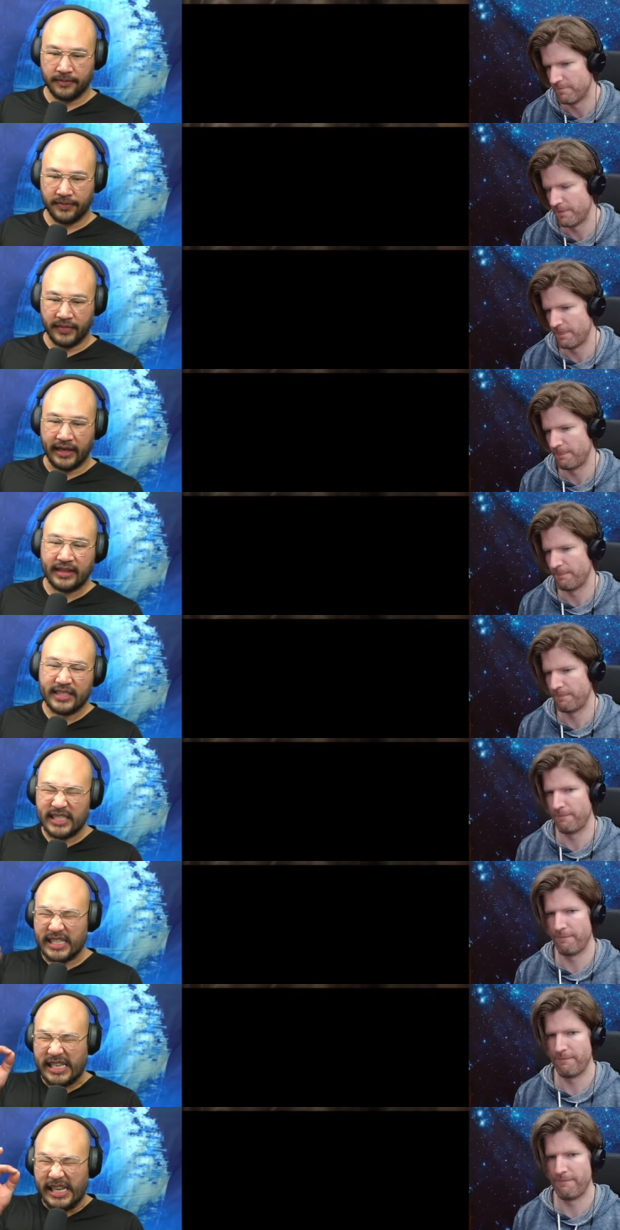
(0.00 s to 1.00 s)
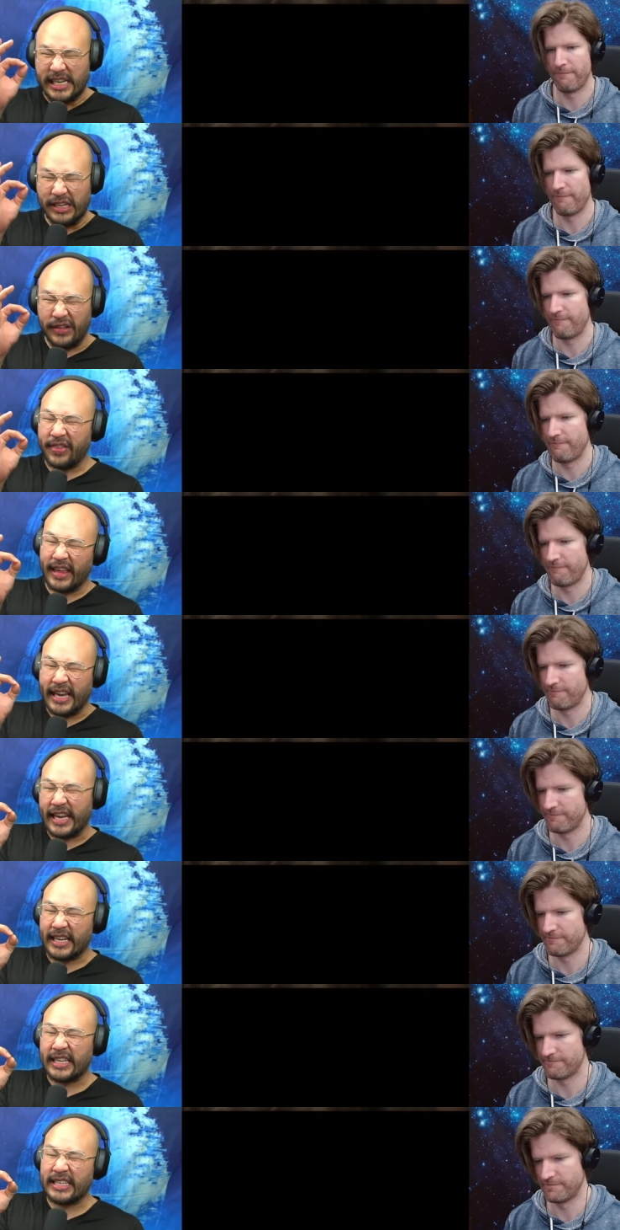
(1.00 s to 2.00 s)
Speaker 1: Like this needle thing
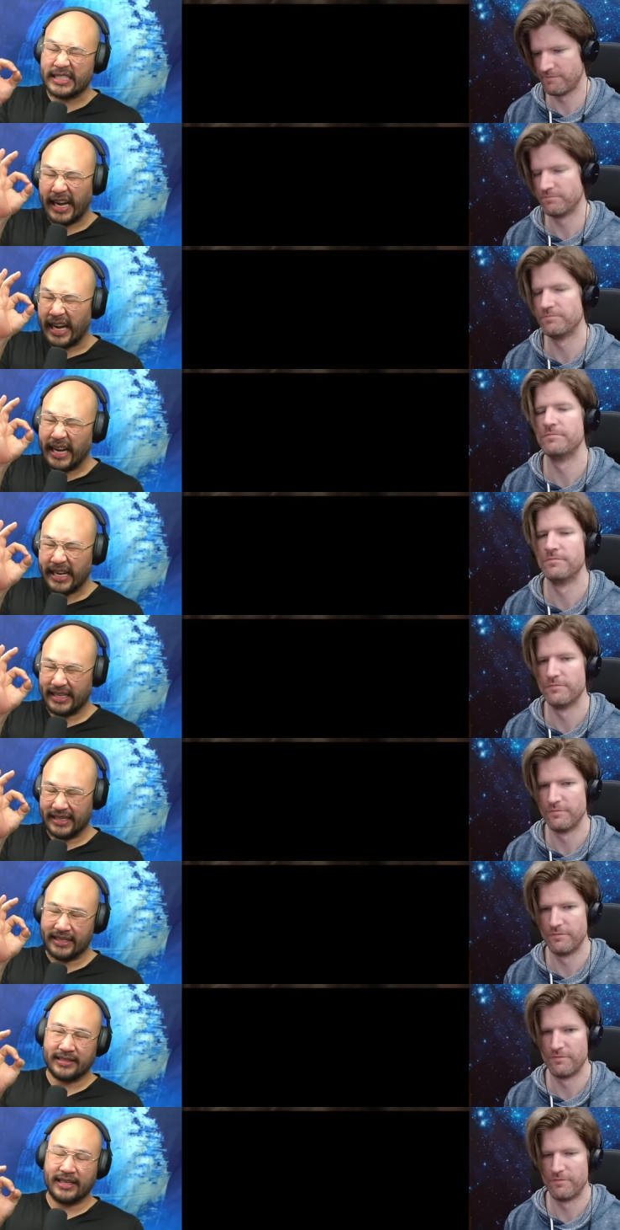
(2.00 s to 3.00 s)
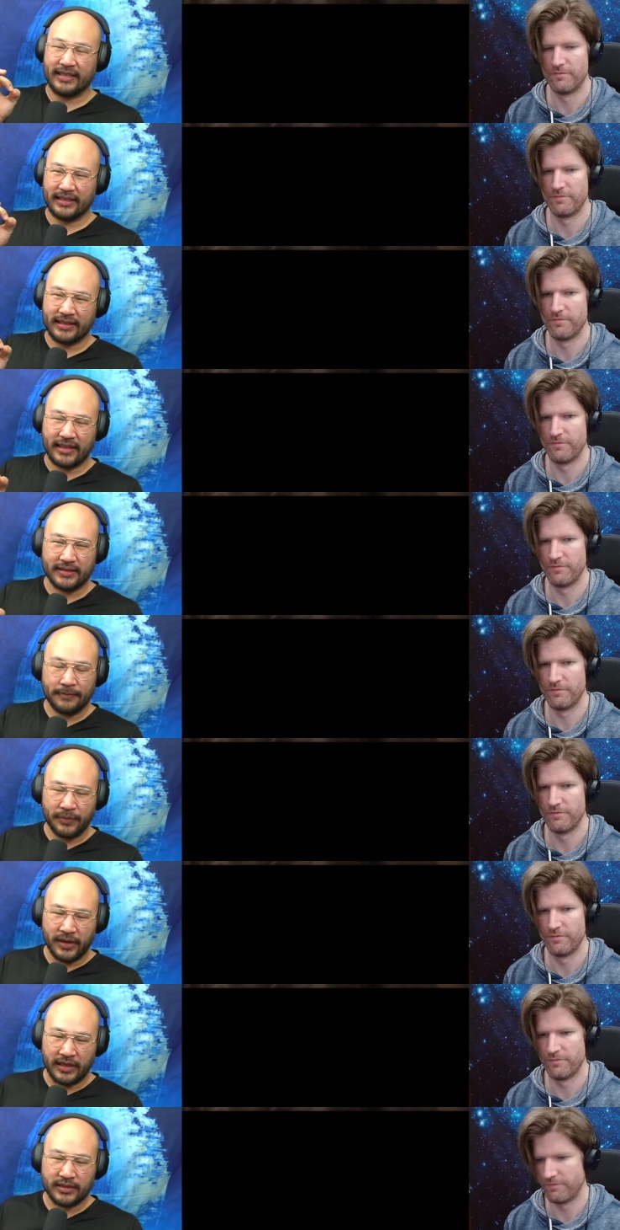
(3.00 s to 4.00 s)
in his eye, like this,
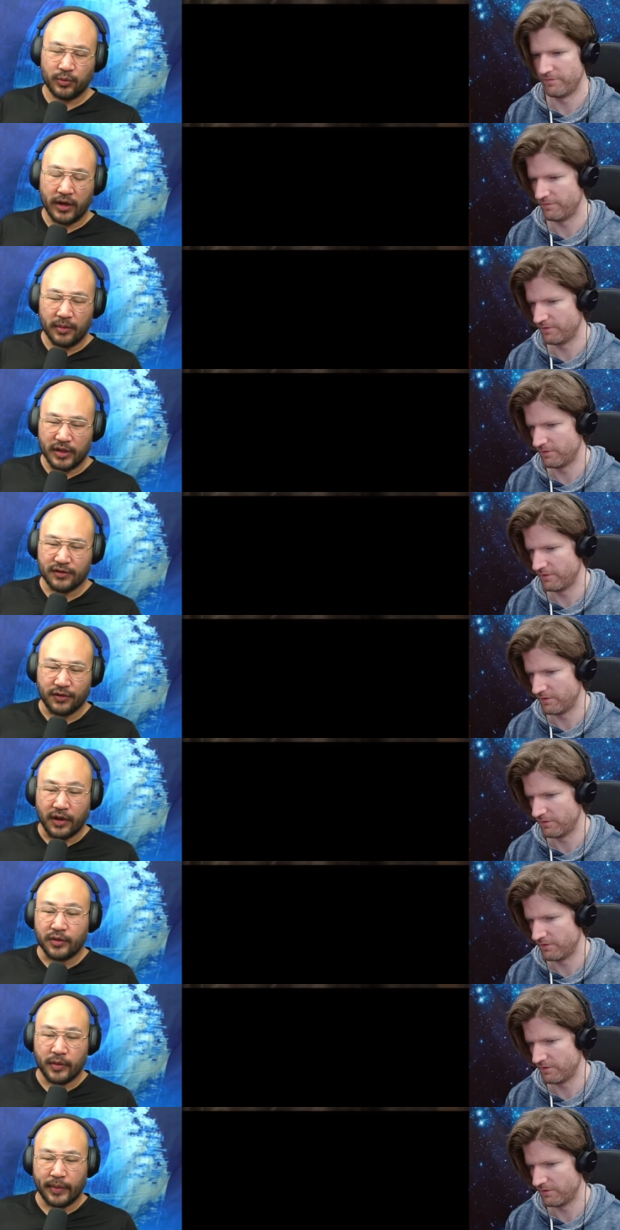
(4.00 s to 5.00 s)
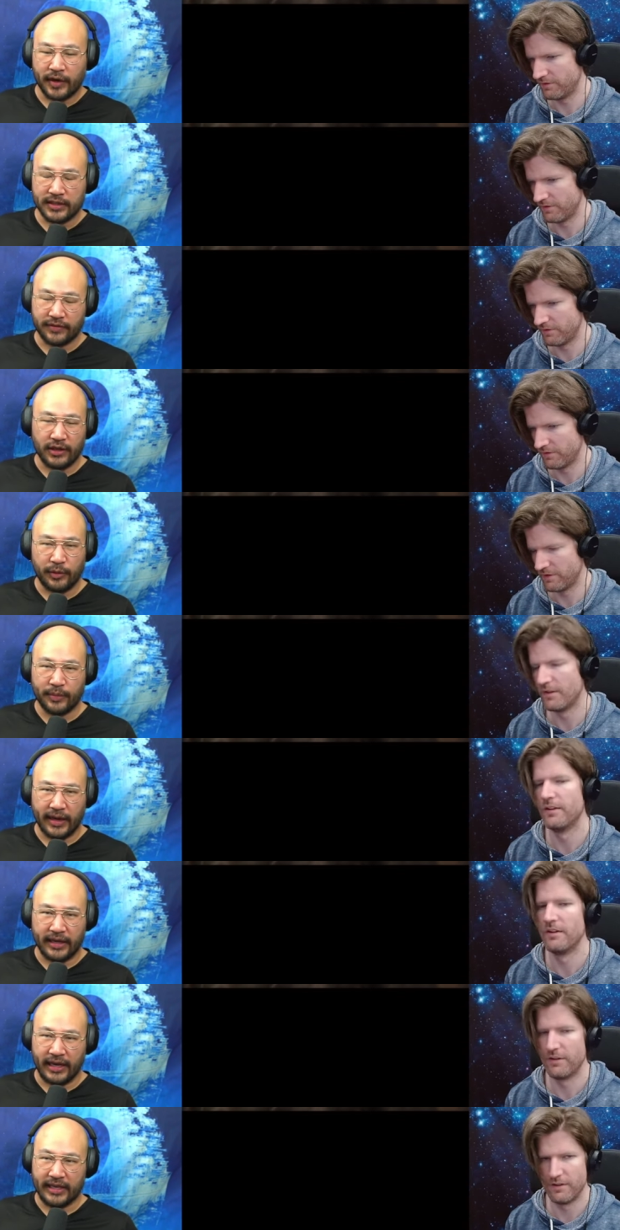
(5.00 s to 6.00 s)
it's one of the most vulnerable parts of a human
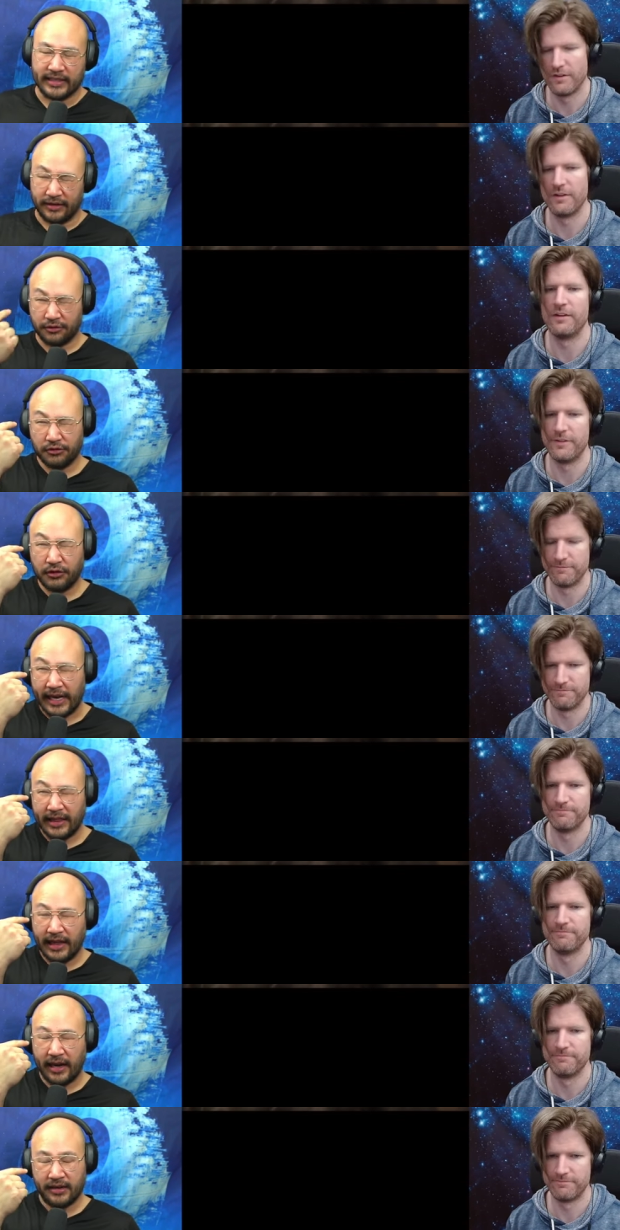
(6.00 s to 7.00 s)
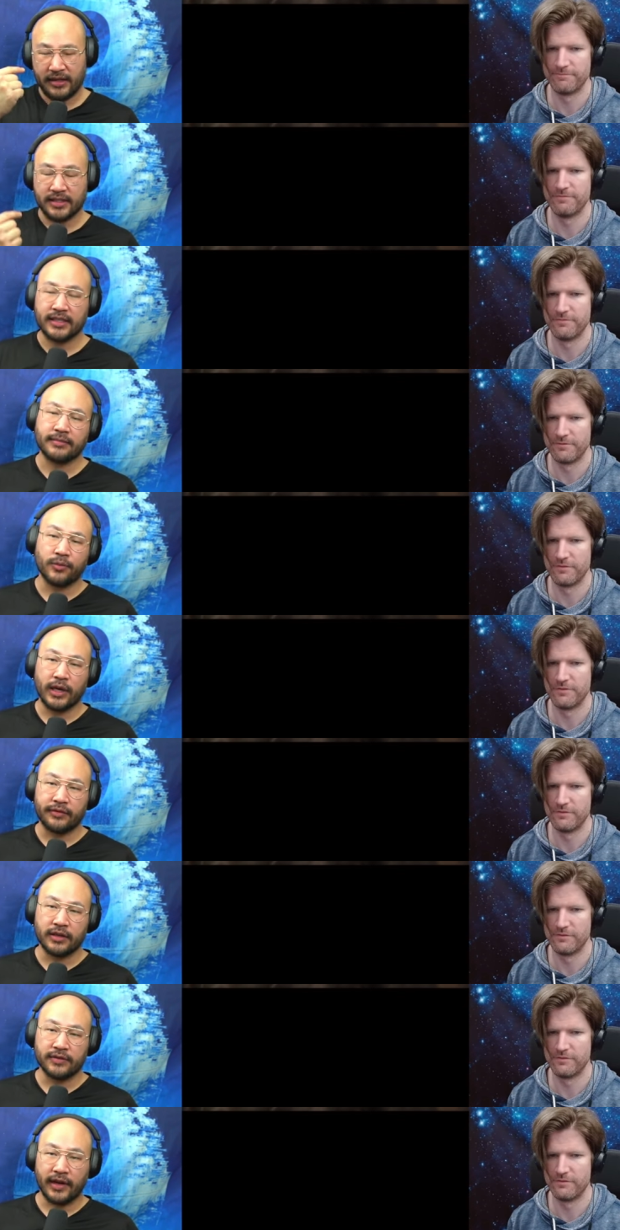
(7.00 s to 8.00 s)
body, and it's like right there, and he's just like,
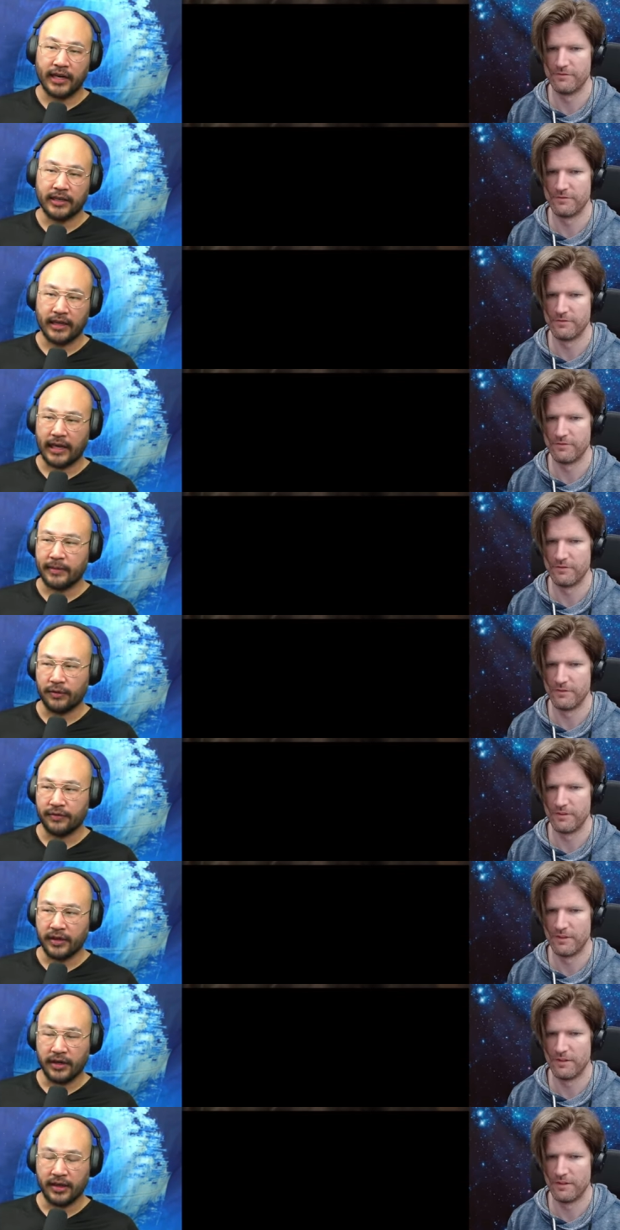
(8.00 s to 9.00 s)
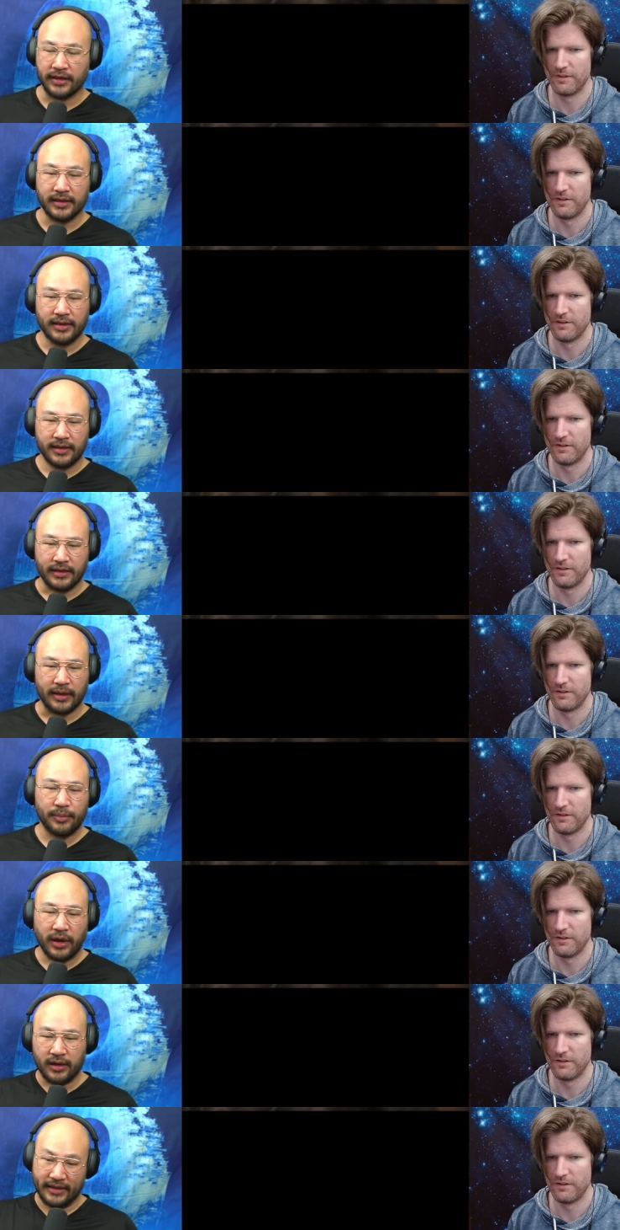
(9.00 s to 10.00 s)
whatever, it's fine. Like, I don't feel anything. Like, Paul, like,